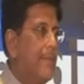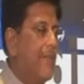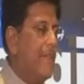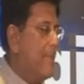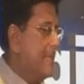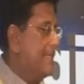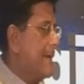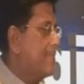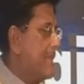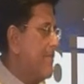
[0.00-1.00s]
will be
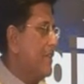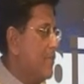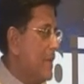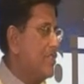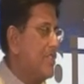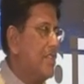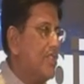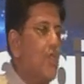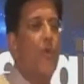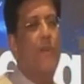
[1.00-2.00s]
something with which
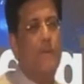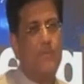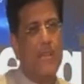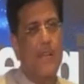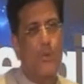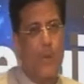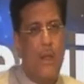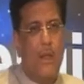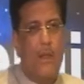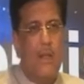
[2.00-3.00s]
this new website
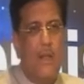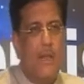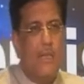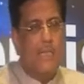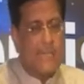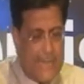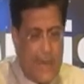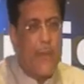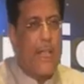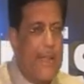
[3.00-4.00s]
will
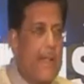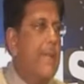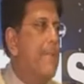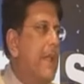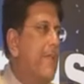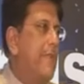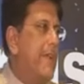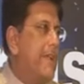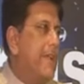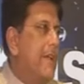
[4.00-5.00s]
significantly
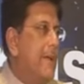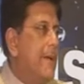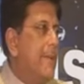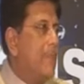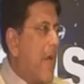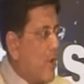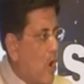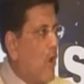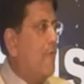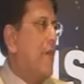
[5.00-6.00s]
benefit. And
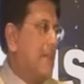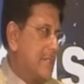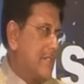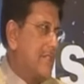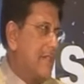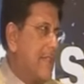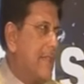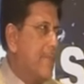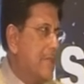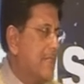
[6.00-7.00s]
all of us in
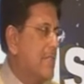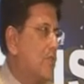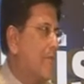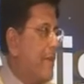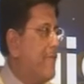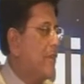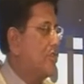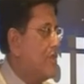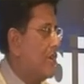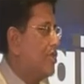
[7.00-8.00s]
the business of
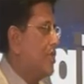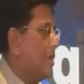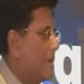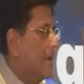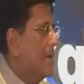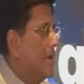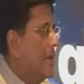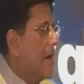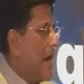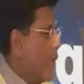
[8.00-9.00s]
infrastructure,
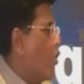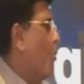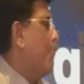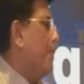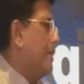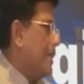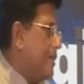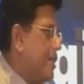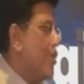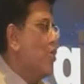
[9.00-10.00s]
I hope, will
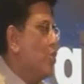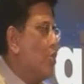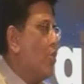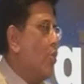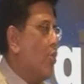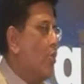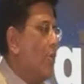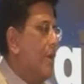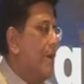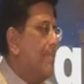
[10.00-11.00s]
continue to
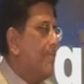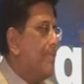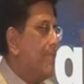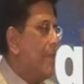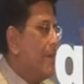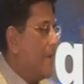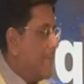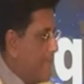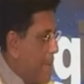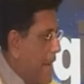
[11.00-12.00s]

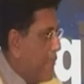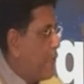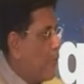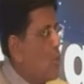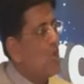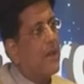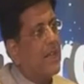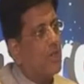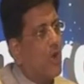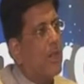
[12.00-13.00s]
bear fruit,
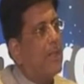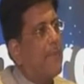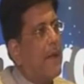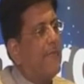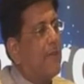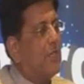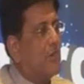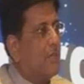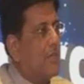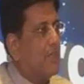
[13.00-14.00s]
enjoy the
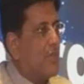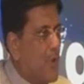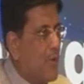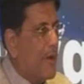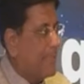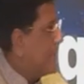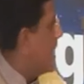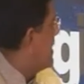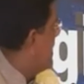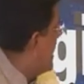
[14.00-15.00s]
benefits of this new website